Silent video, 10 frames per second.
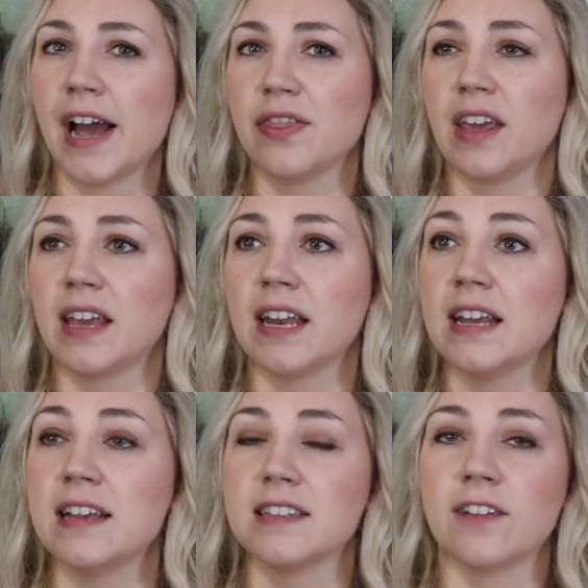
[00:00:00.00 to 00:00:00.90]
I think it
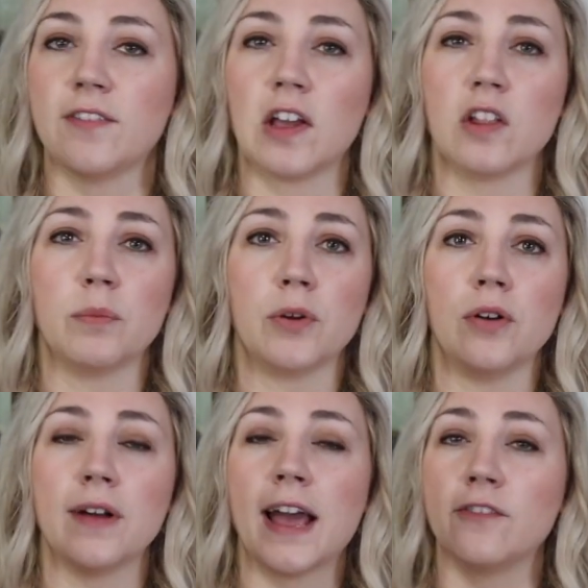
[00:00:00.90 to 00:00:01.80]
is
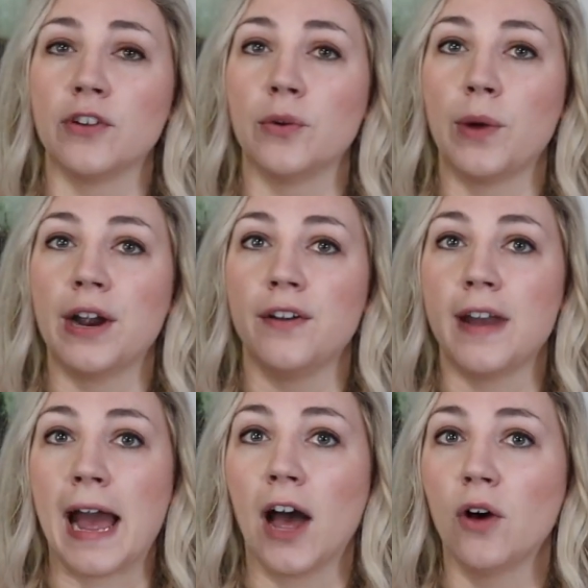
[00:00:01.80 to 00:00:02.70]
available everywhere
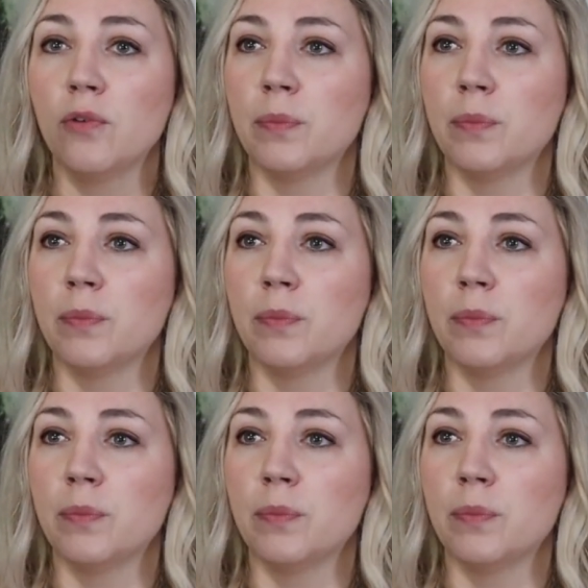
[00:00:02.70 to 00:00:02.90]
now,